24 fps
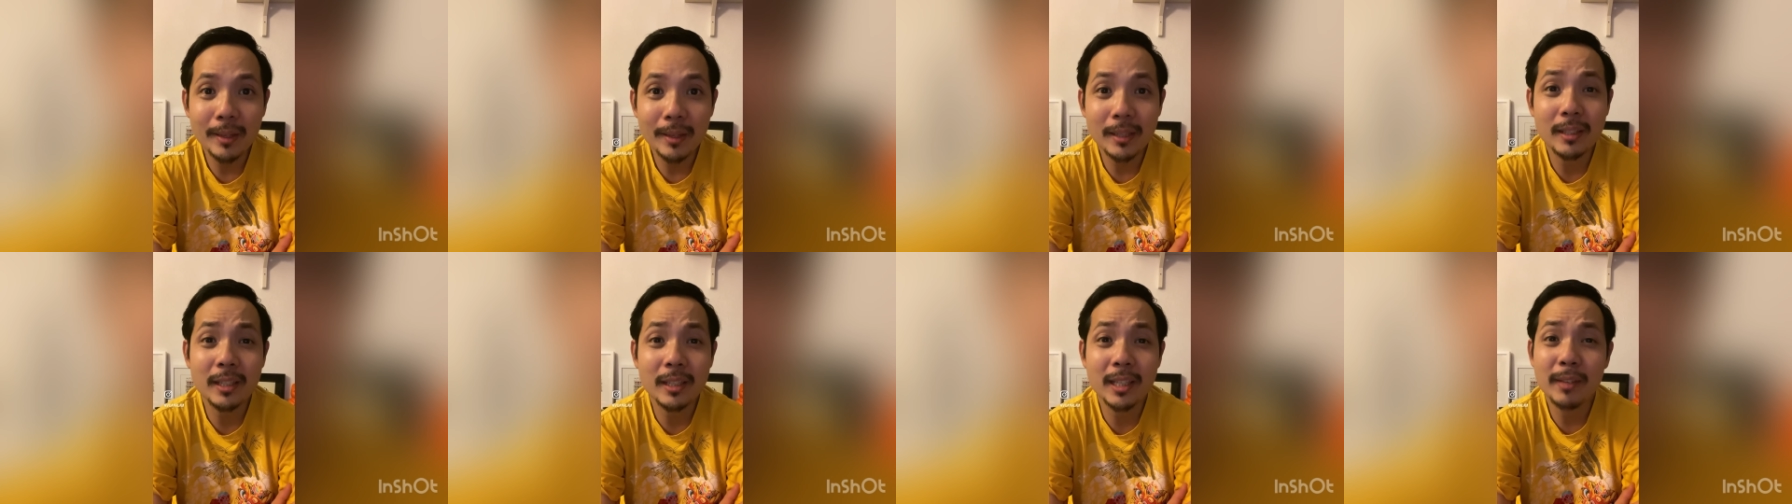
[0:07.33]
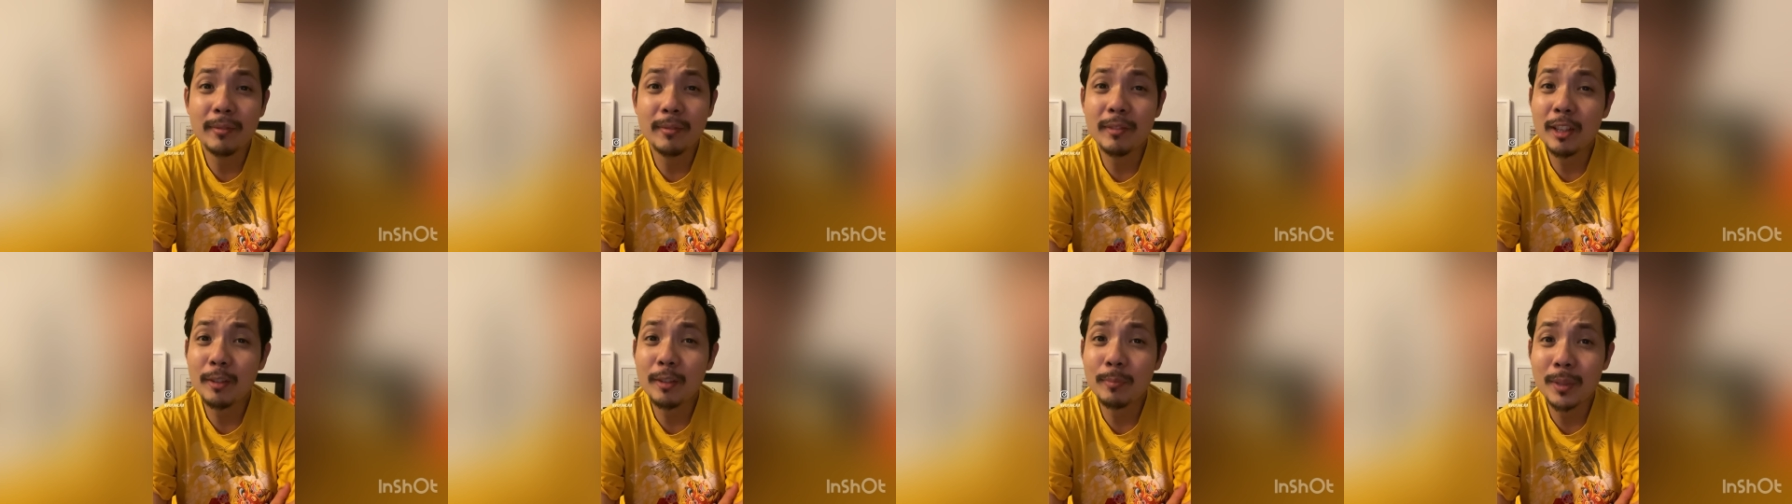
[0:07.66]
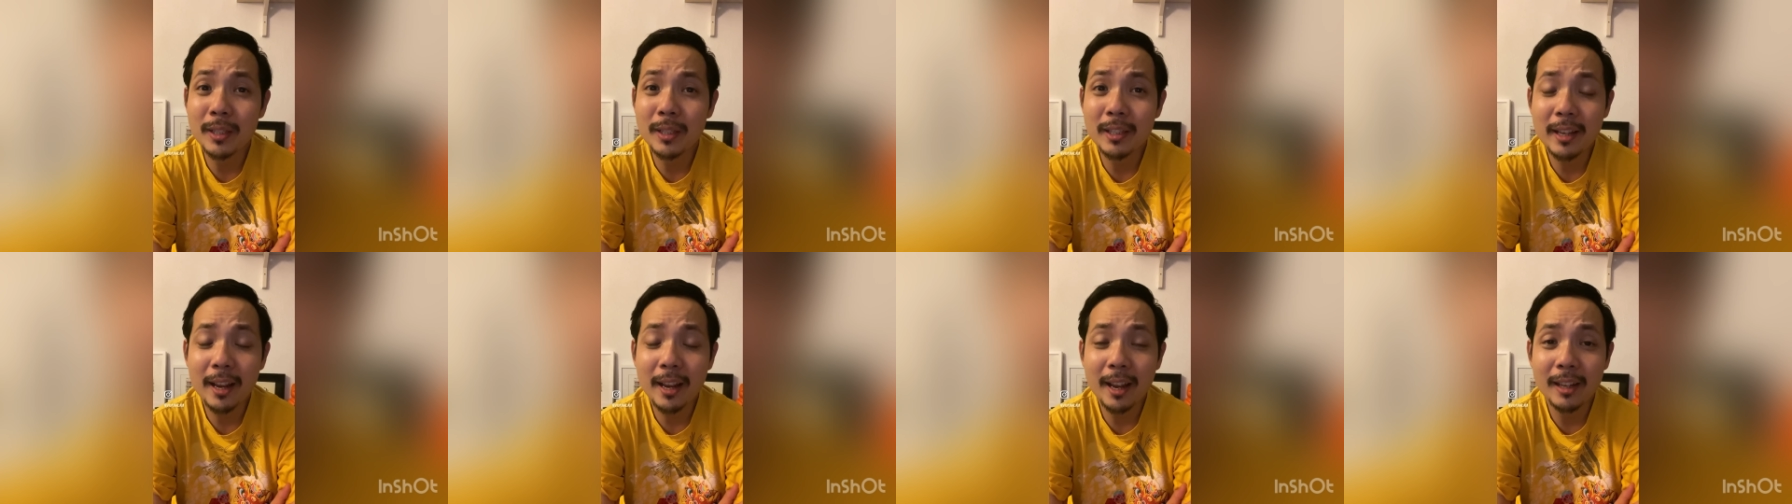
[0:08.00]

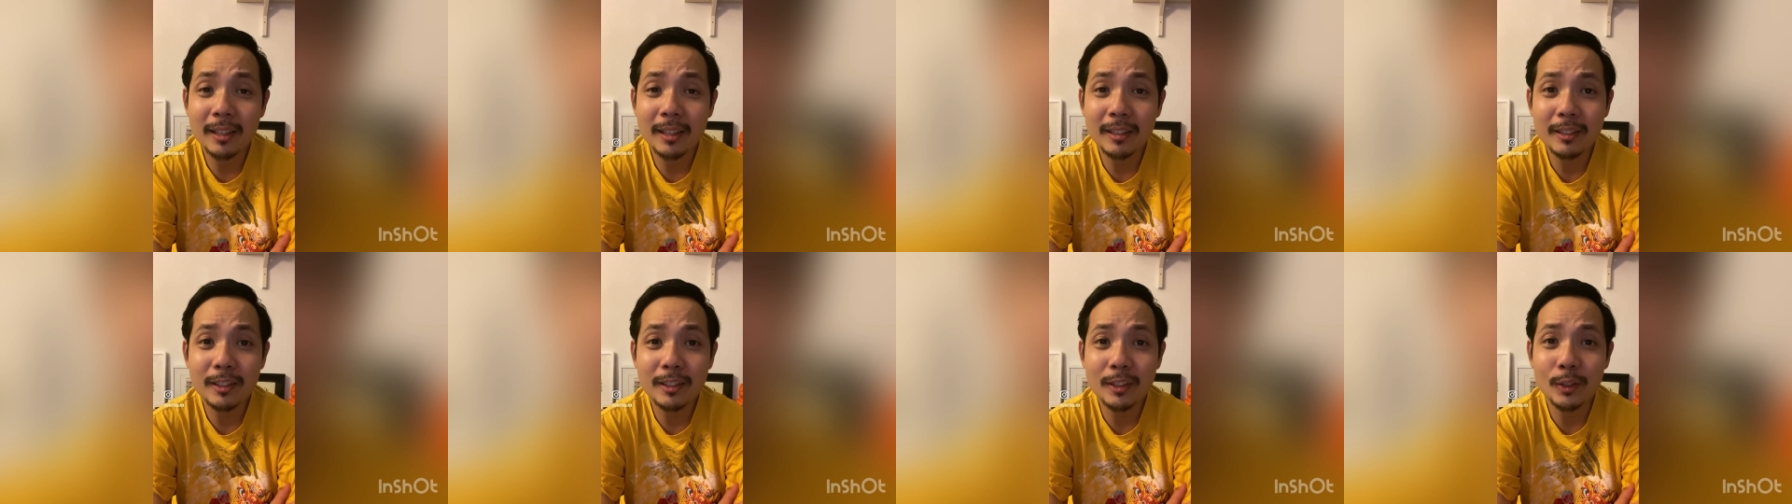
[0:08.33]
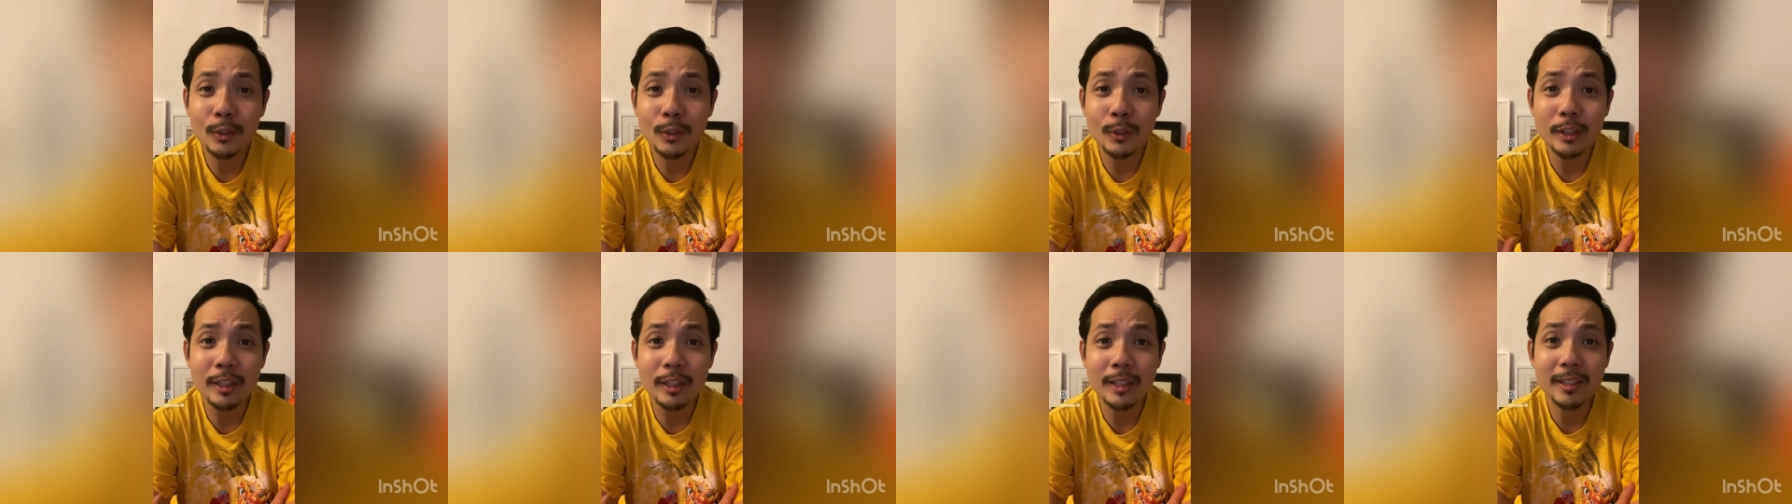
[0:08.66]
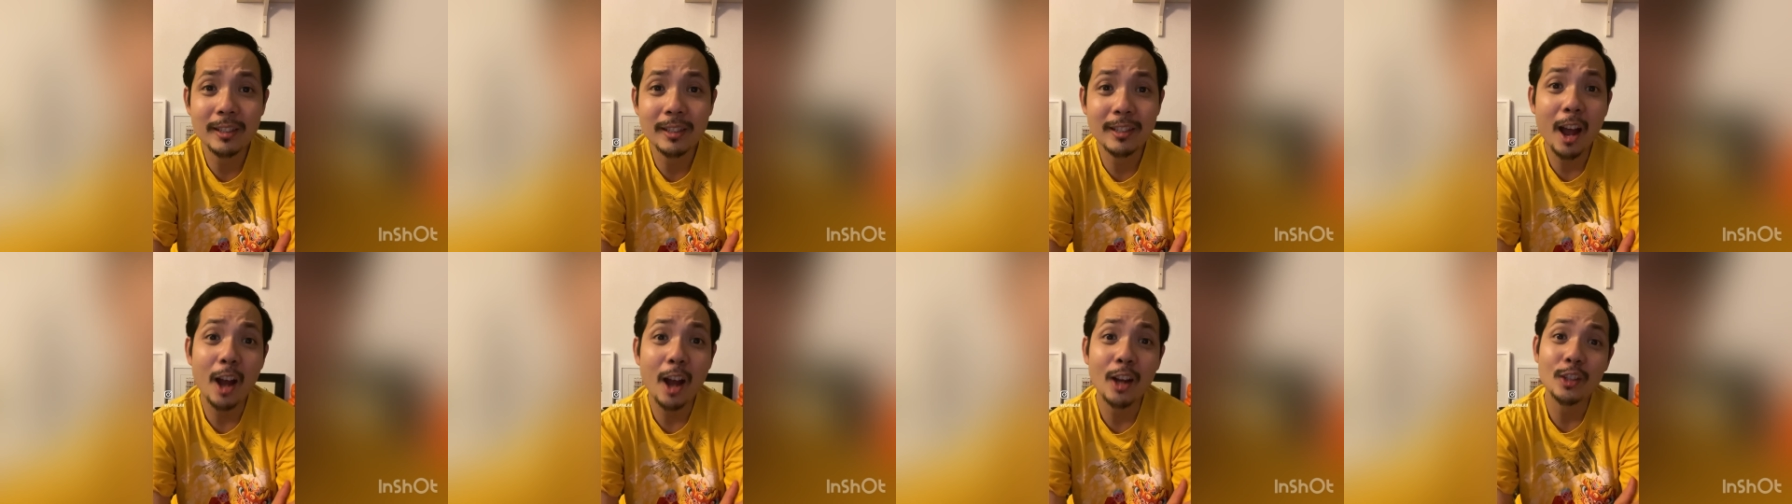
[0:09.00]
70%, so it's
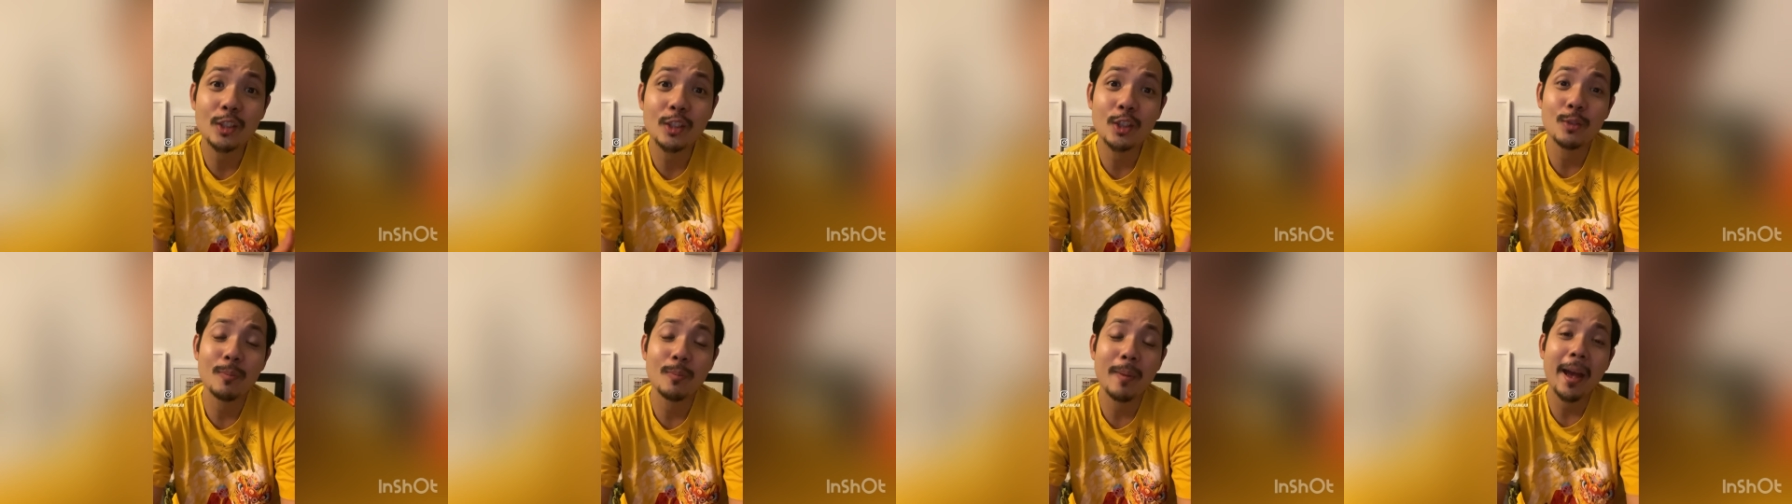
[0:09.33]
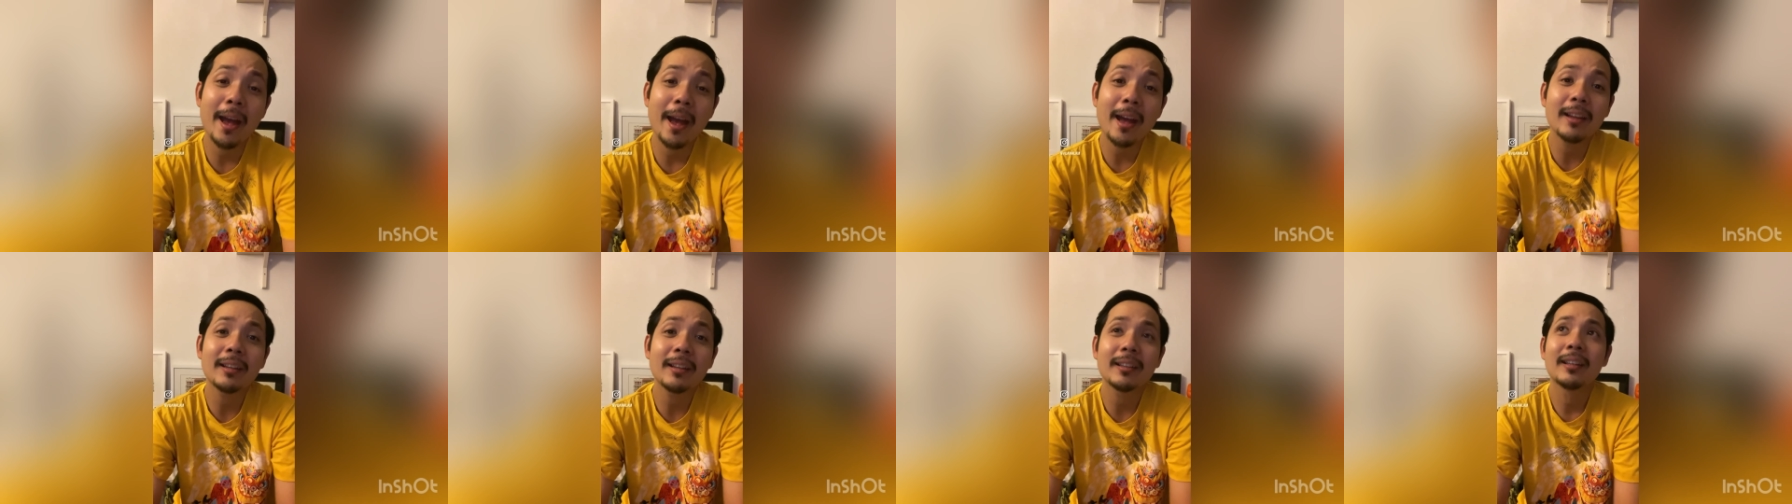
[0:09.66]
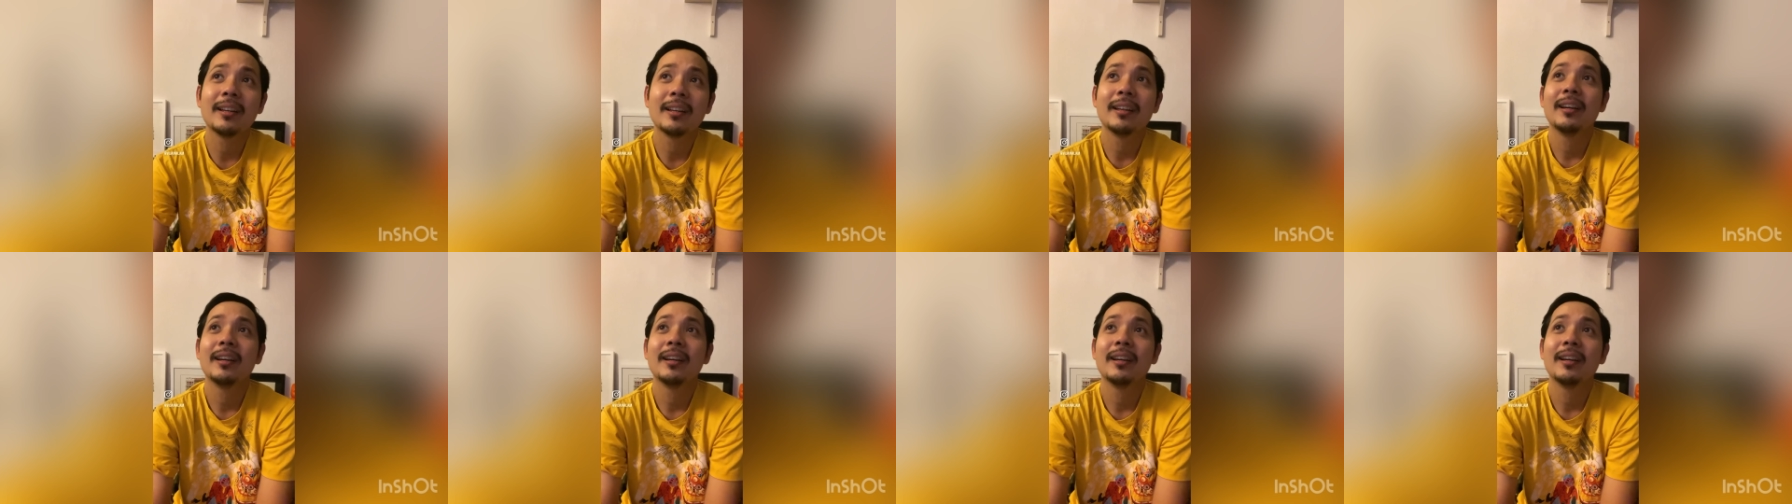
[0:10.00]
not too bad.